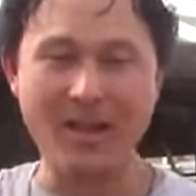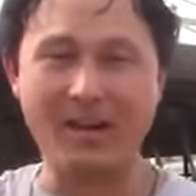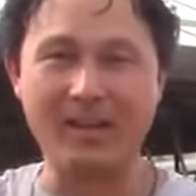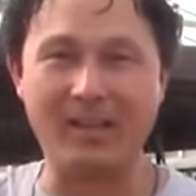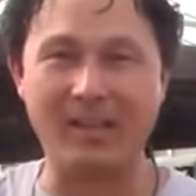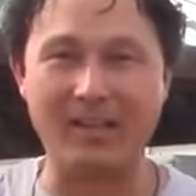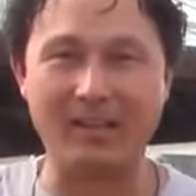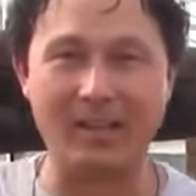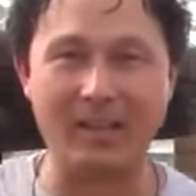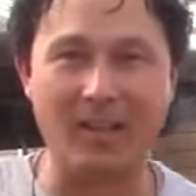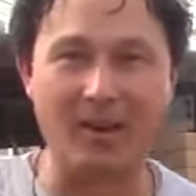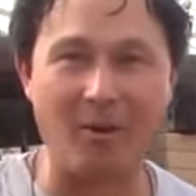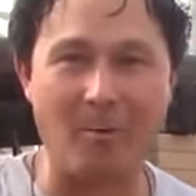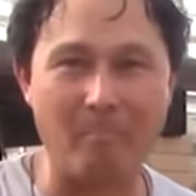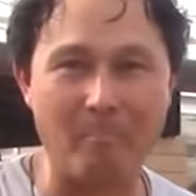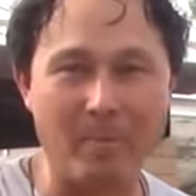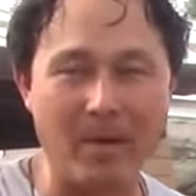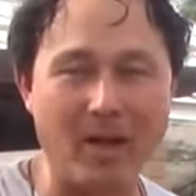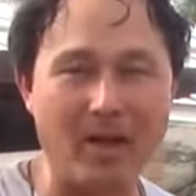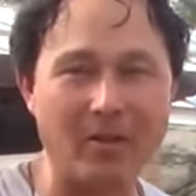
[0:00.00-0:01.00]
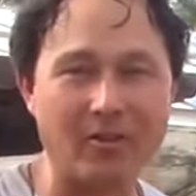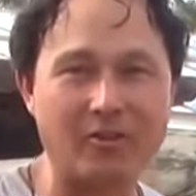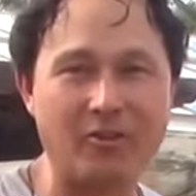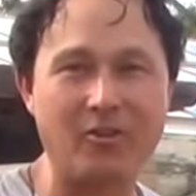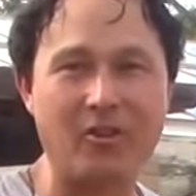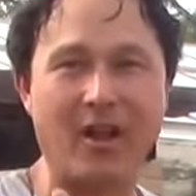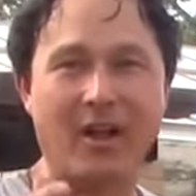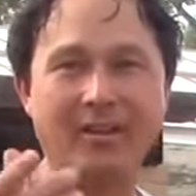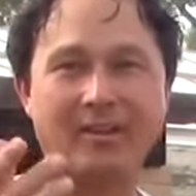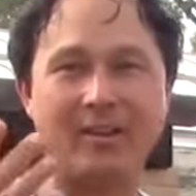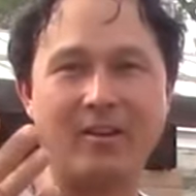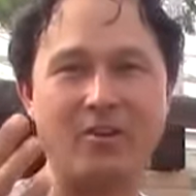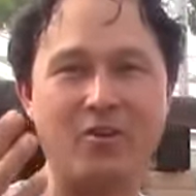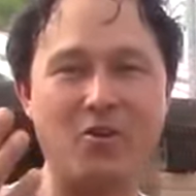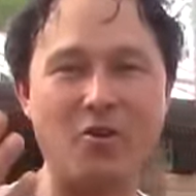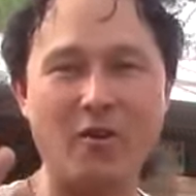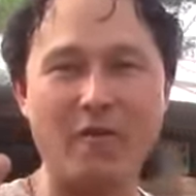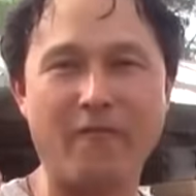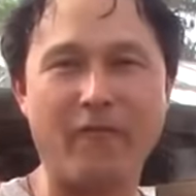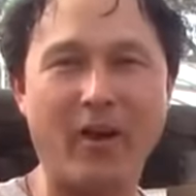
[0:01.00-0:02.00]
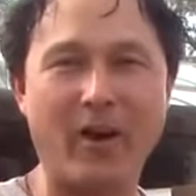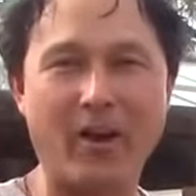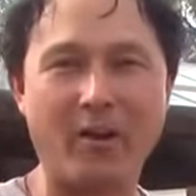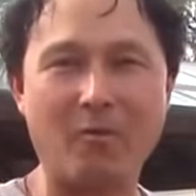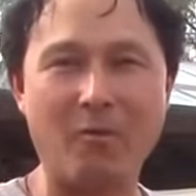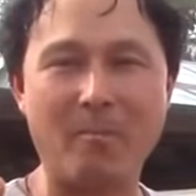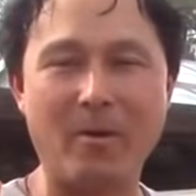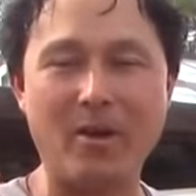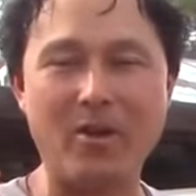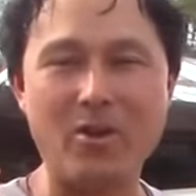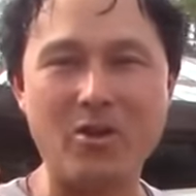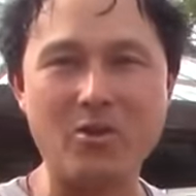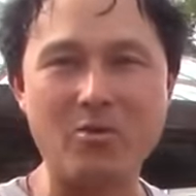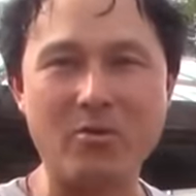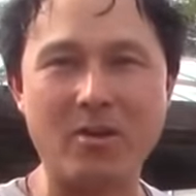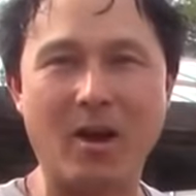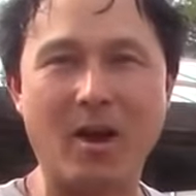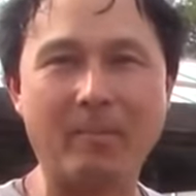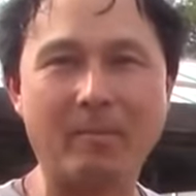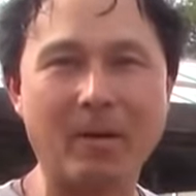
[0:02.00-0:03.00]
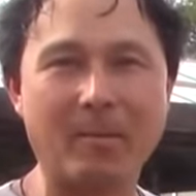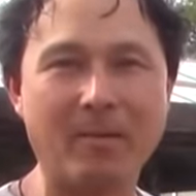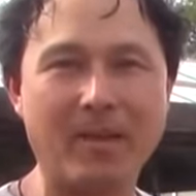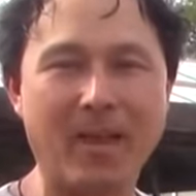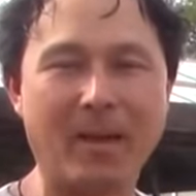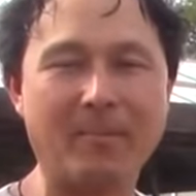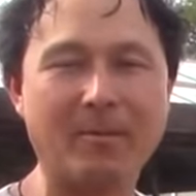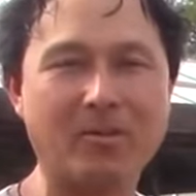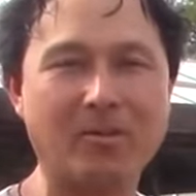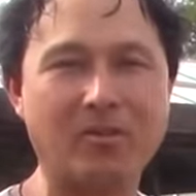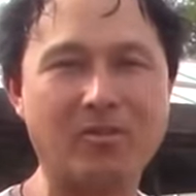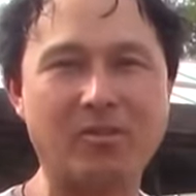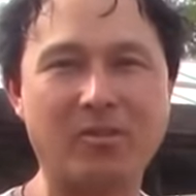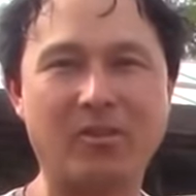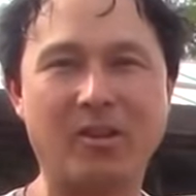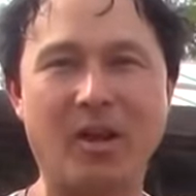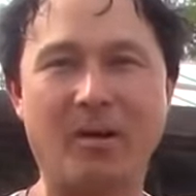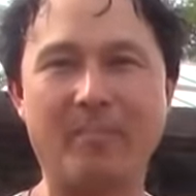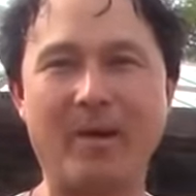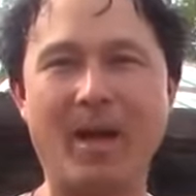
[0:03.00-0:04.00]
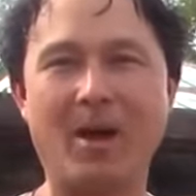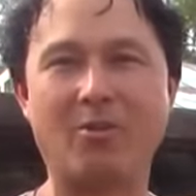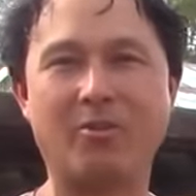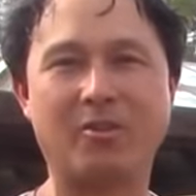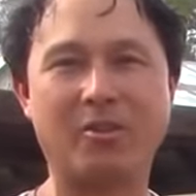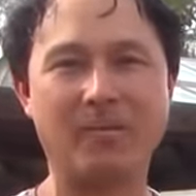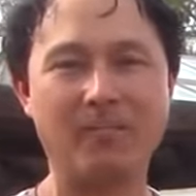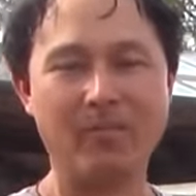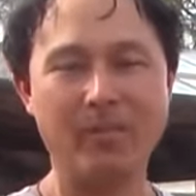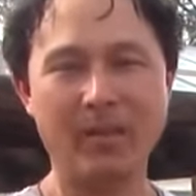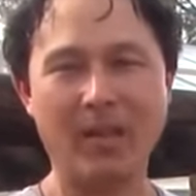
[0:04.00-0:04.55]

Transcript: click the little bell so you guys get notified when my new and upcoming episodes come out